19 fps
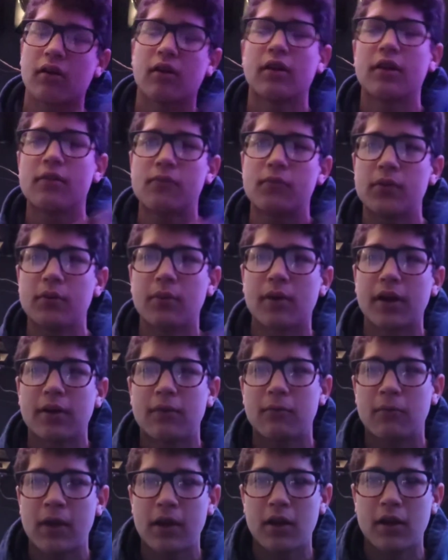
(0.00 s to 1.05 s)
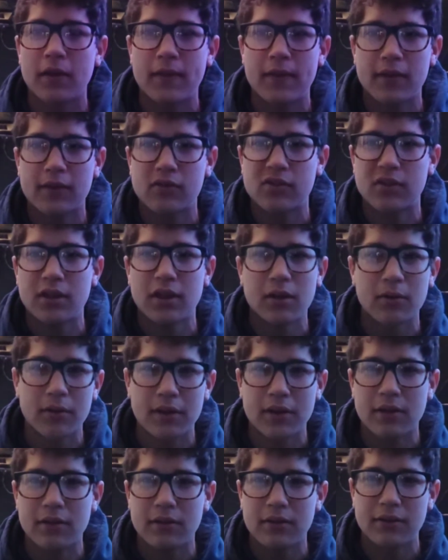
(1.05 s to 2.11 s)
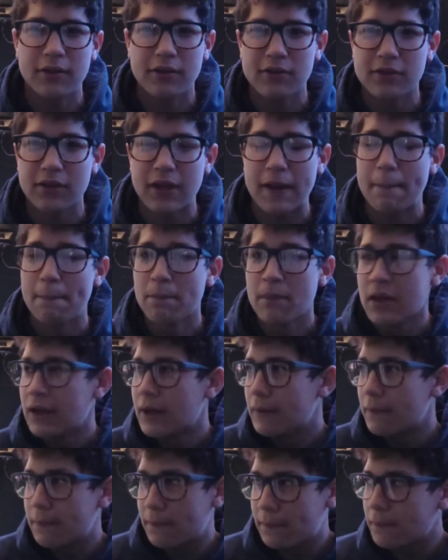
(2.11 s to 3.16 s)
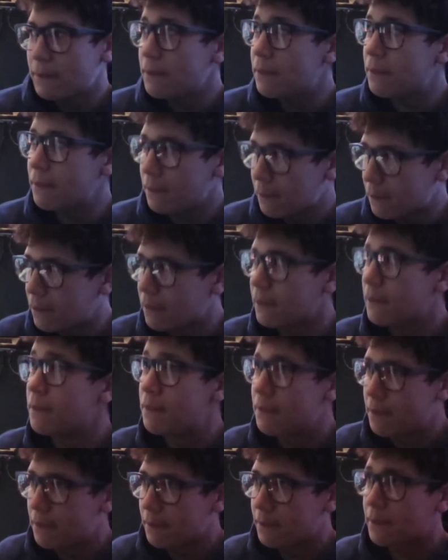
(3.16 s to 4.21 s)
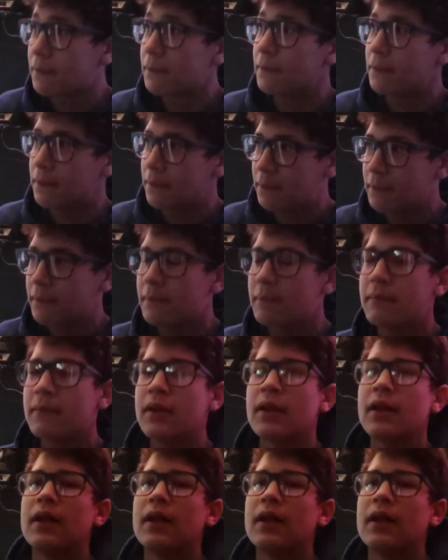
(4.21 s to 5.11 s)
or if you want to vary this, you know, he does like boom, boom, boom, boom, boom, boom.